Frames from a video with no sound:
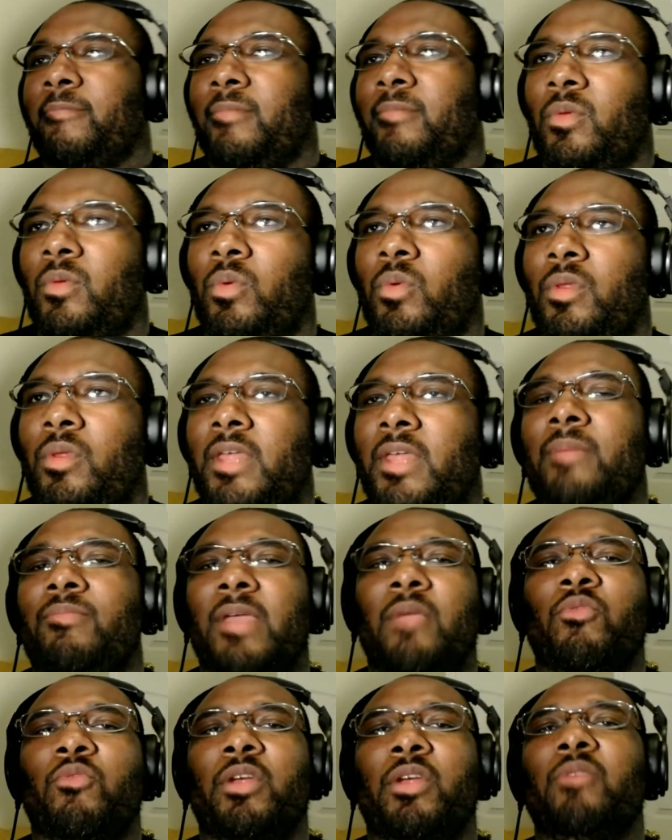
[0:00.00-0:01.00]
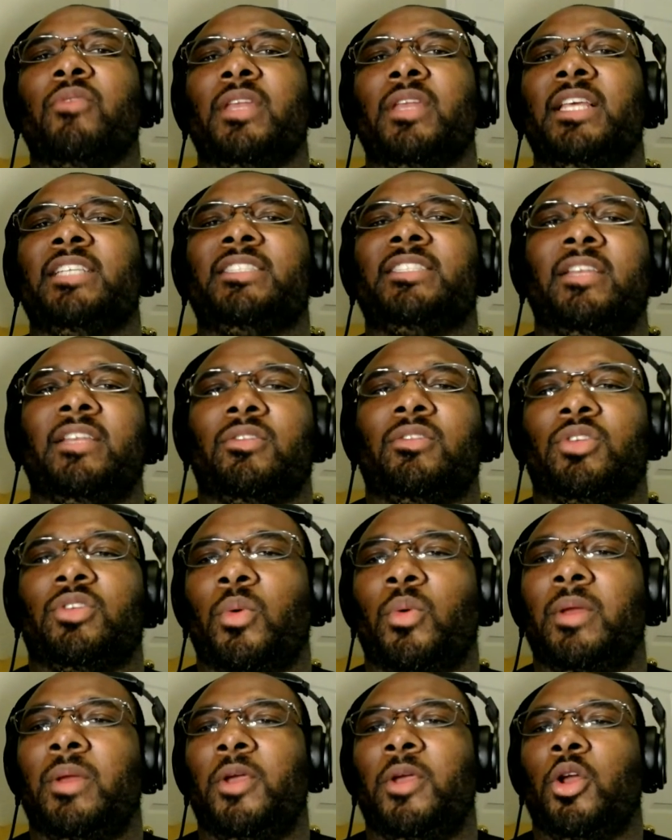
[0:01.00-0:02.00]
Well, they re-released it so
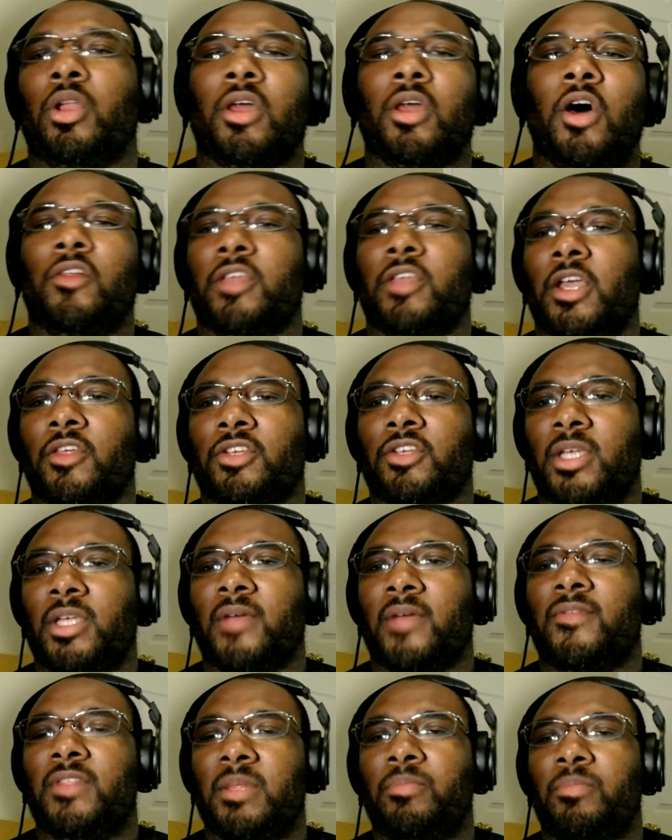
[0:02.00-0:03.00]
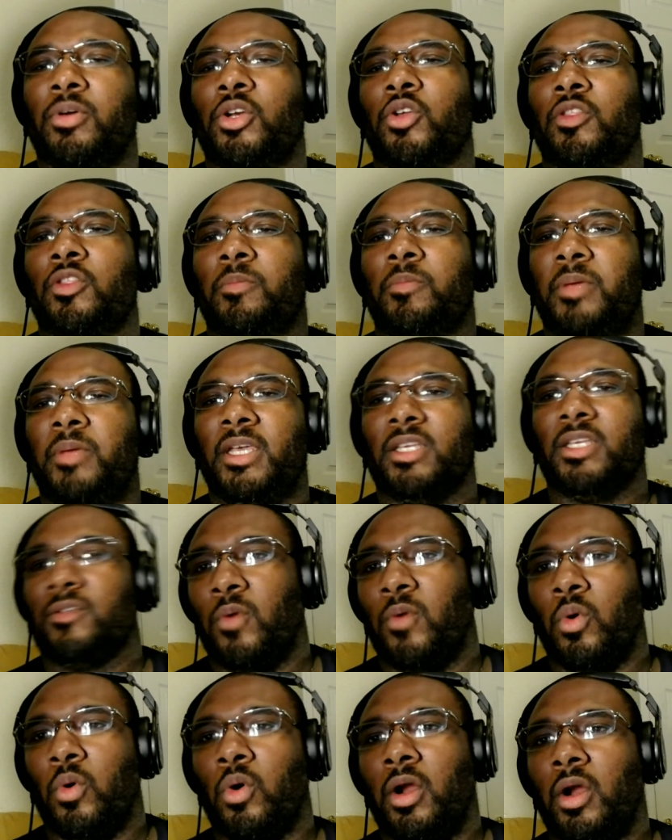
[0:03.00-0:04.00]
it'd be on all the other stuff, and then put it on the
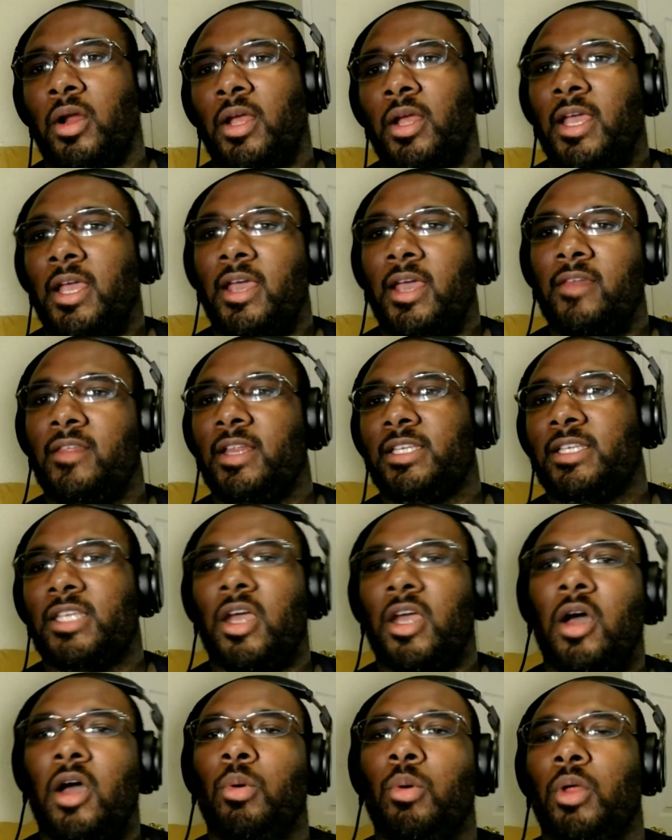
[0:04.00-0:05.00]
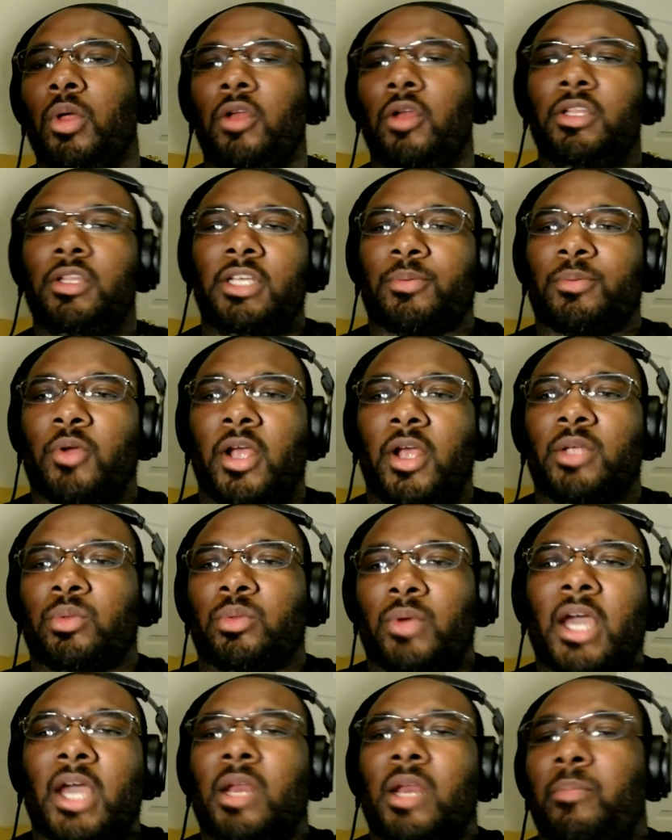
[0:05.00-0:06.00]
PS4, and then say, oh, well, all the upgrades we're
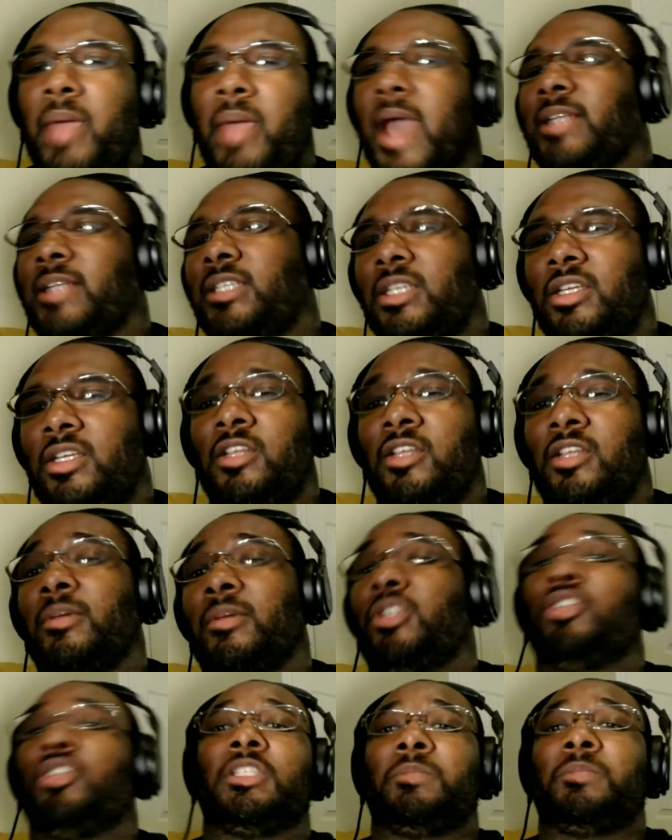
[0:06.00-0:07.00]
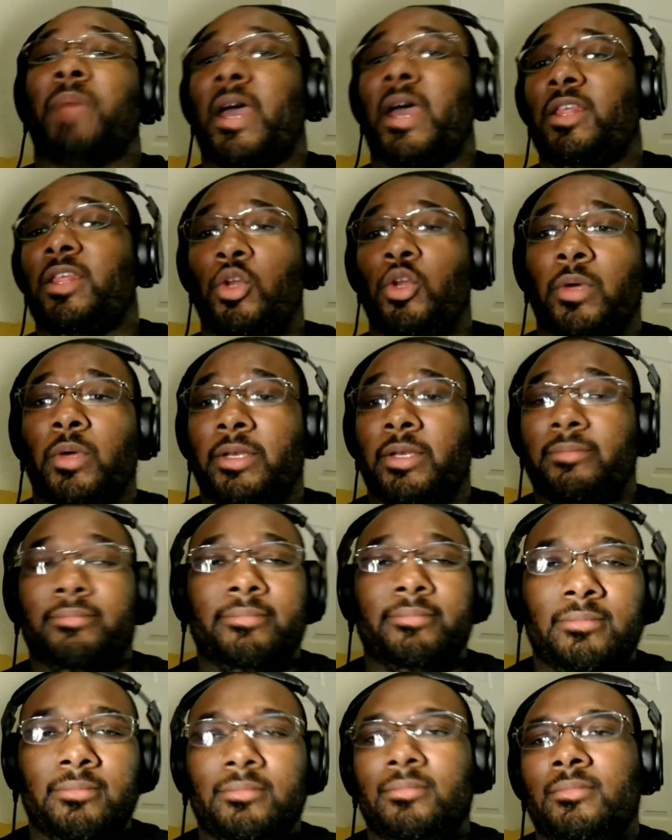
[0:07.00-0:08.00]
not going to patch into them because you can just buy the new one.
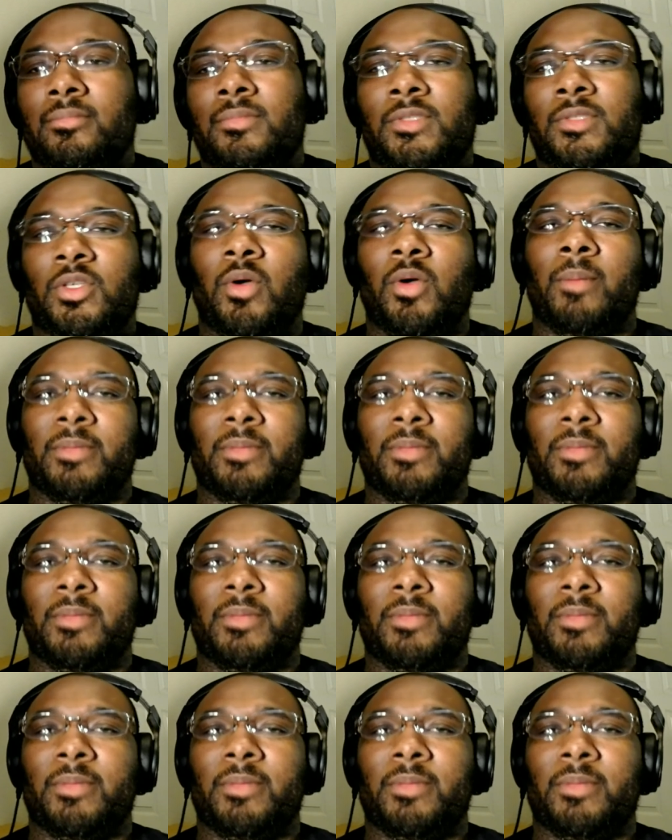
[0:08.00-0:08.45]
So I'm a